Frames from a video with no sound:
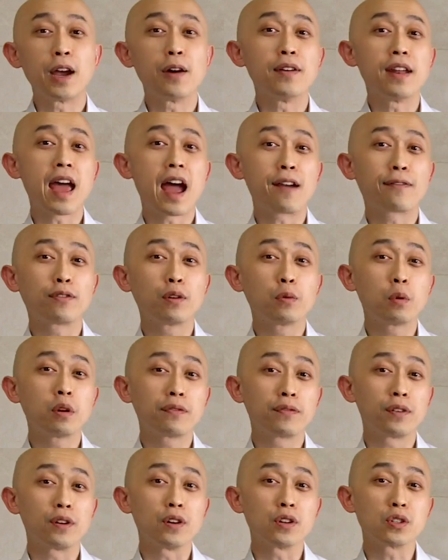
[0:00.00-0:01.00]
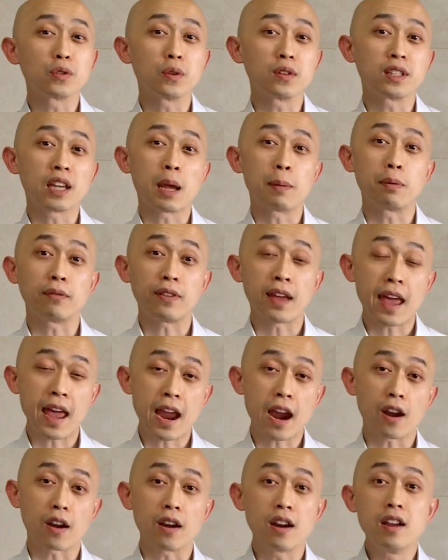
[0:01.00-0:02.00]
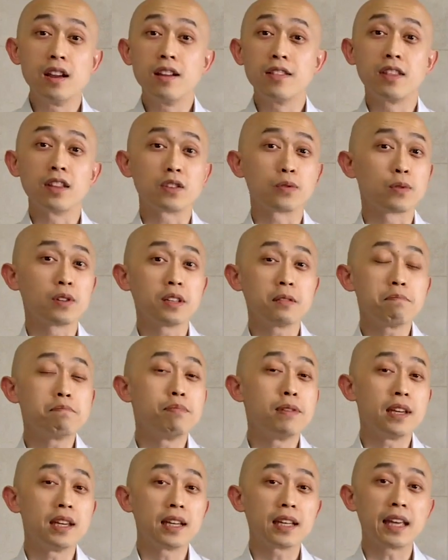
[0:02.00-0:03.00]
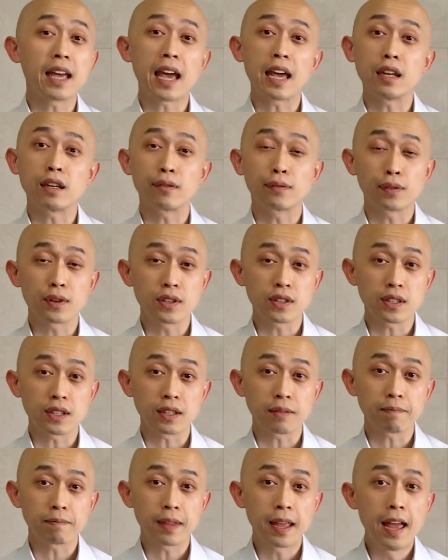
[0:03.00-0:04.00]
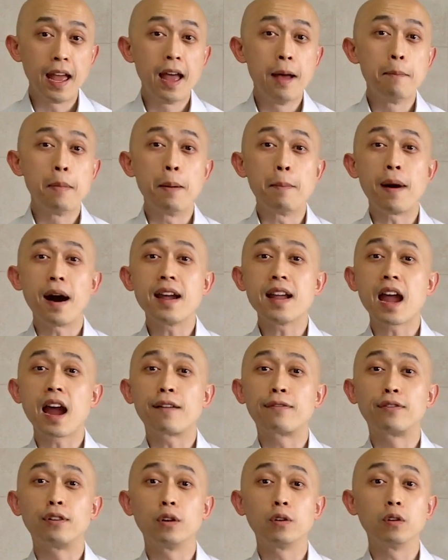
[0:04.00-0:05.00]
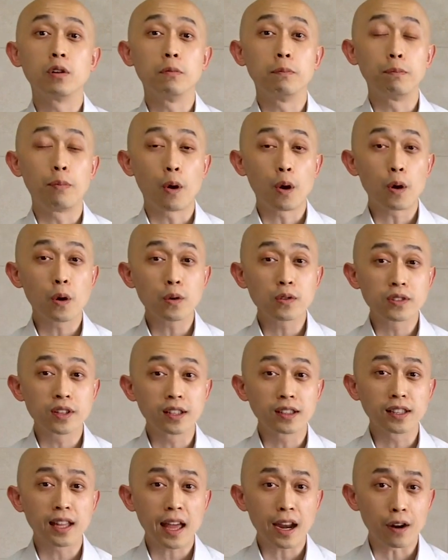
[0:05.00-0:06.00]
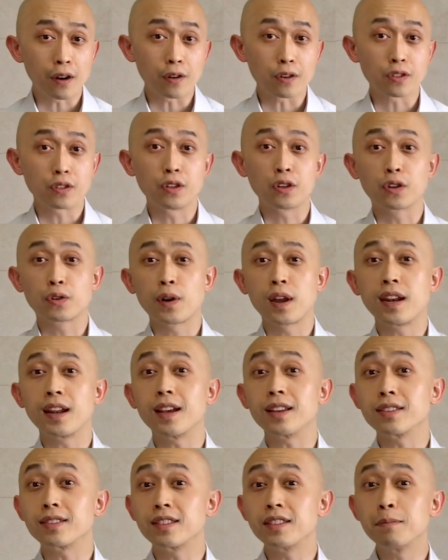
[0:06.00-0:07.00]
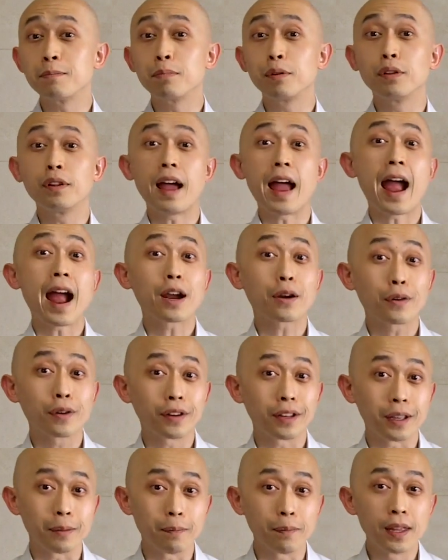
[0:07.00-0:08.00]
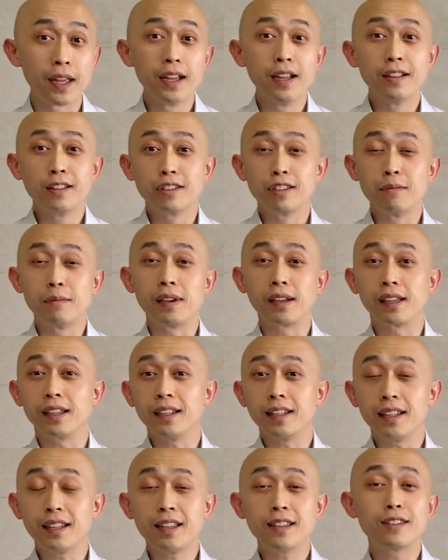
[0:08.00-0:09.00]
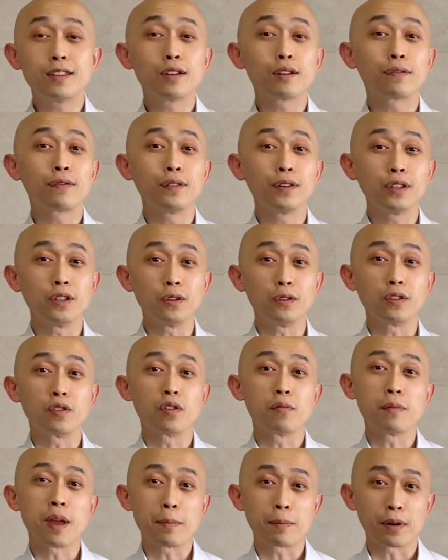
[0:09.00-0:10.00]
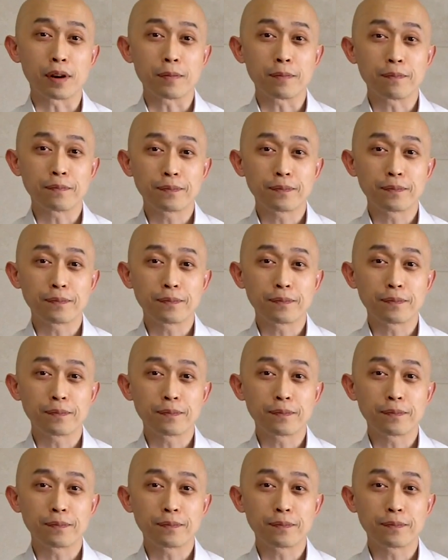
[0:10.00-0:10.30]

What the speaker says: Now, an AFRO refers to a type of hair that's really big and frizzy. But my AFRO borrows the letters to create a simple acronym to make it easier for you to remember.